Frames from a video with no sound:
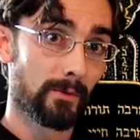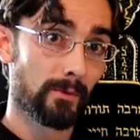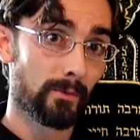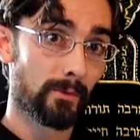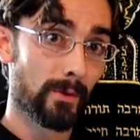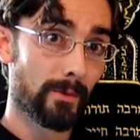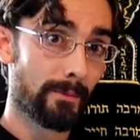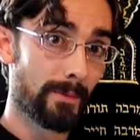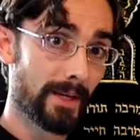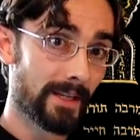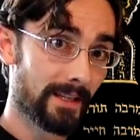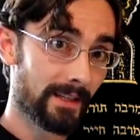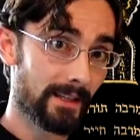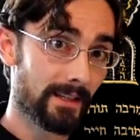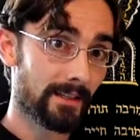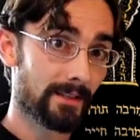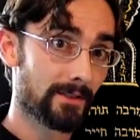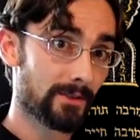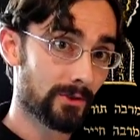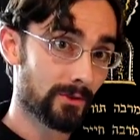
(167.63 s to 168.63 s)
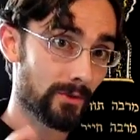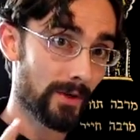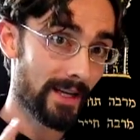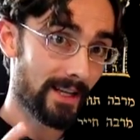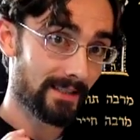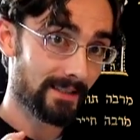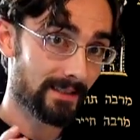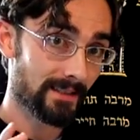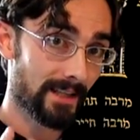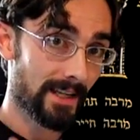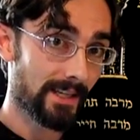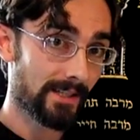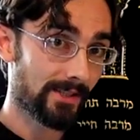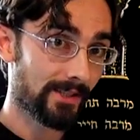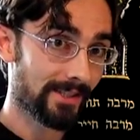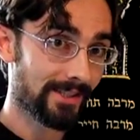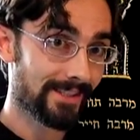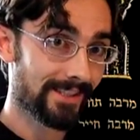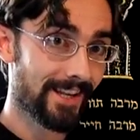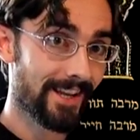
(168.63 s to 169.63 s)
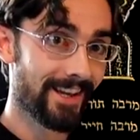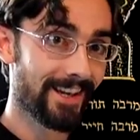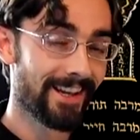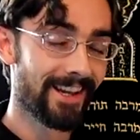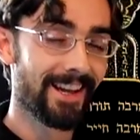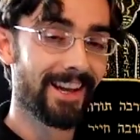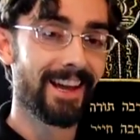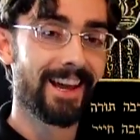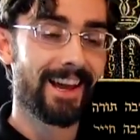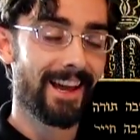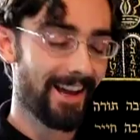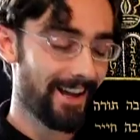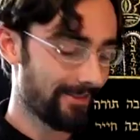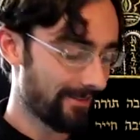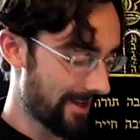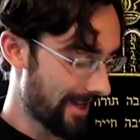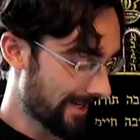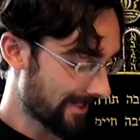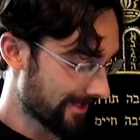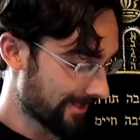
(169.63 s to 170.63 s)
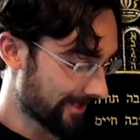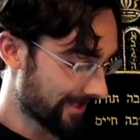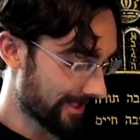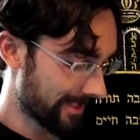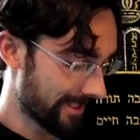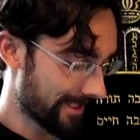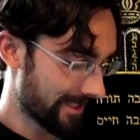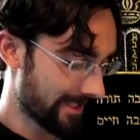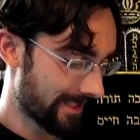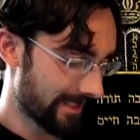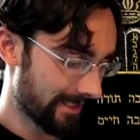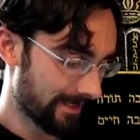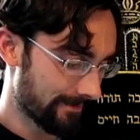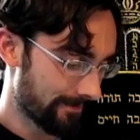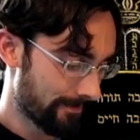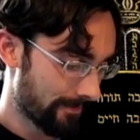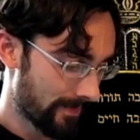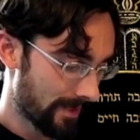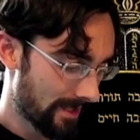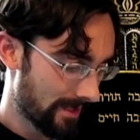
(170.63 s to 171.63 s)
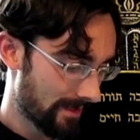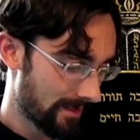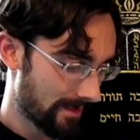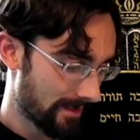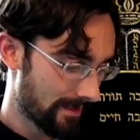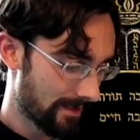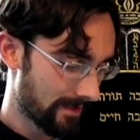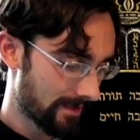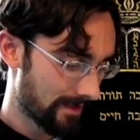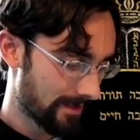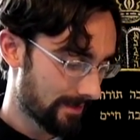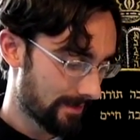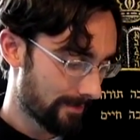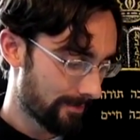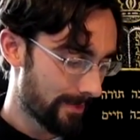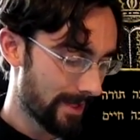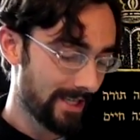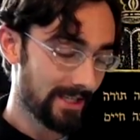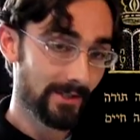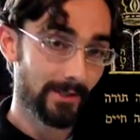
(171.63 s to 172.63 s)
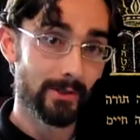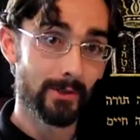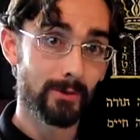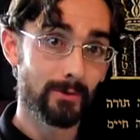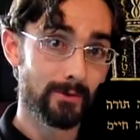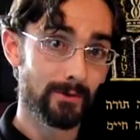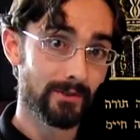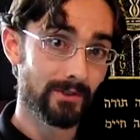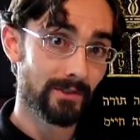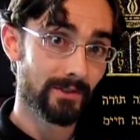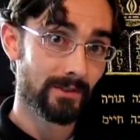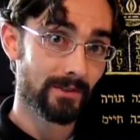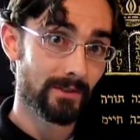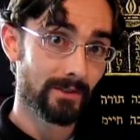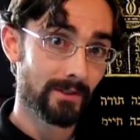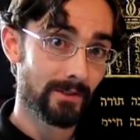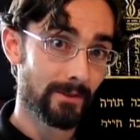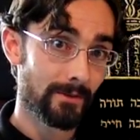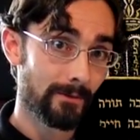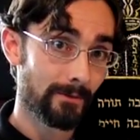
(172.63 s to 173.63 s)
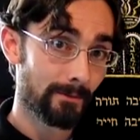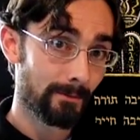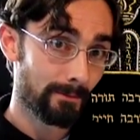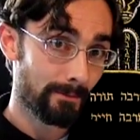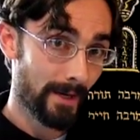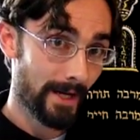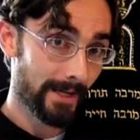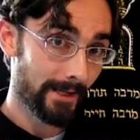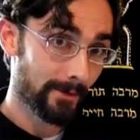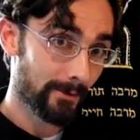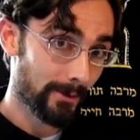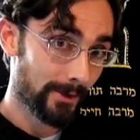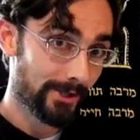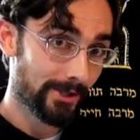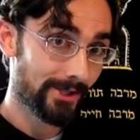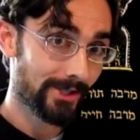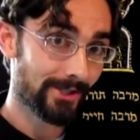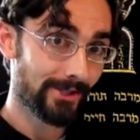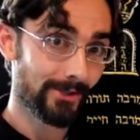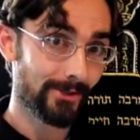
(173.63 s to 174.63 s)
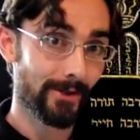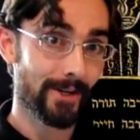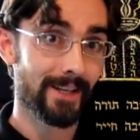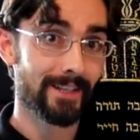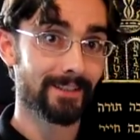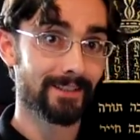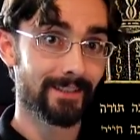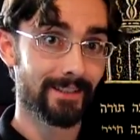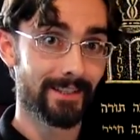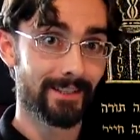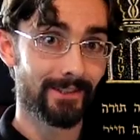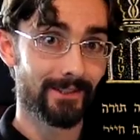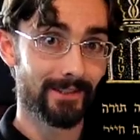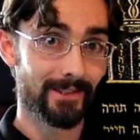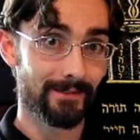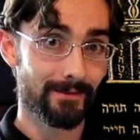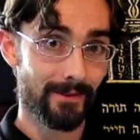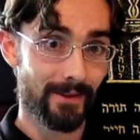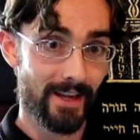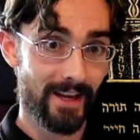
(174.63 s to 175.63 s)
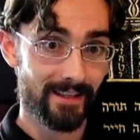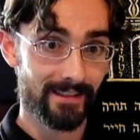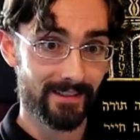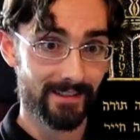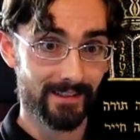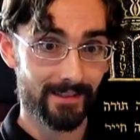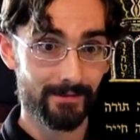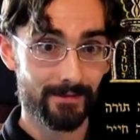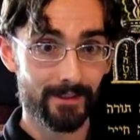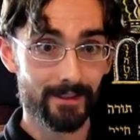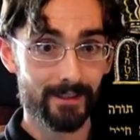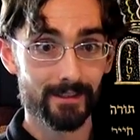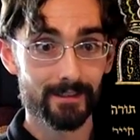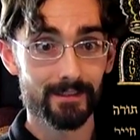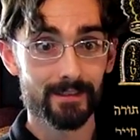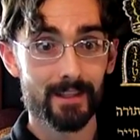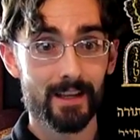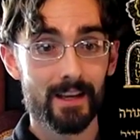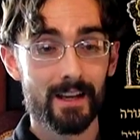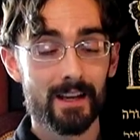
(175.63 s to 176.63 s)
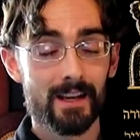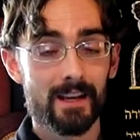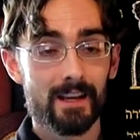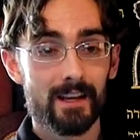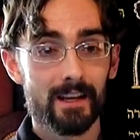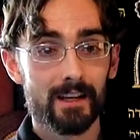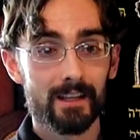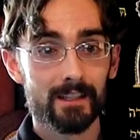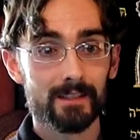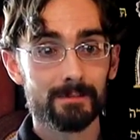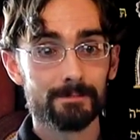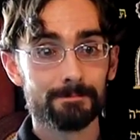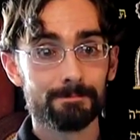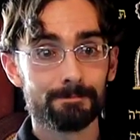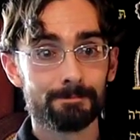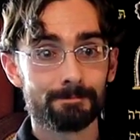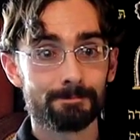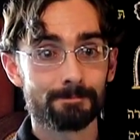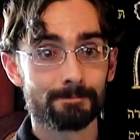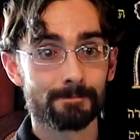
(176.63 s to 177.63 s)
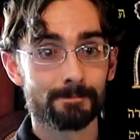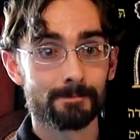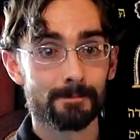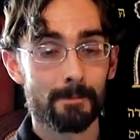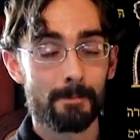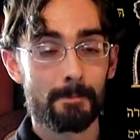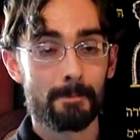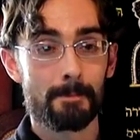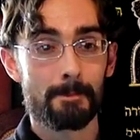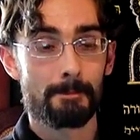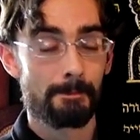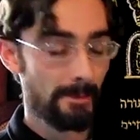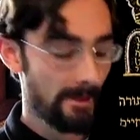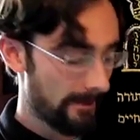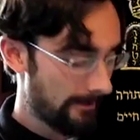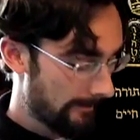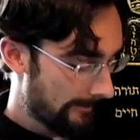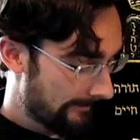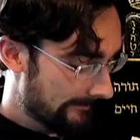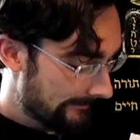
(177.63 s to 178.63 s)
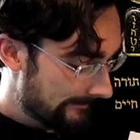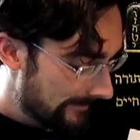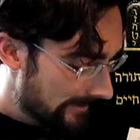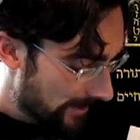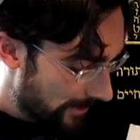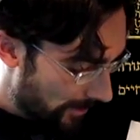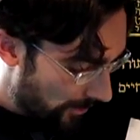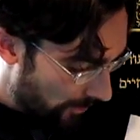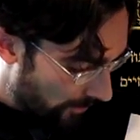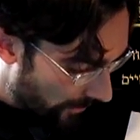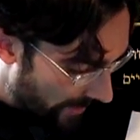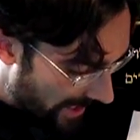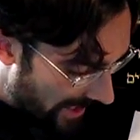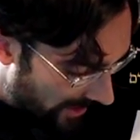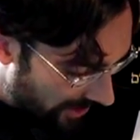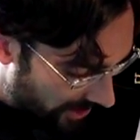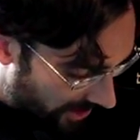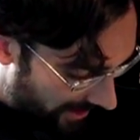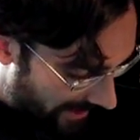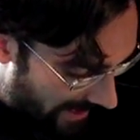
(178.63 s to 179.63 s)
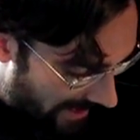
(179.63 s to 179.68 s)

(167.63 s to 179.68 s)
rabbinic translations have actually uh, been used by Christian translations for thousands of years. Um, so we actually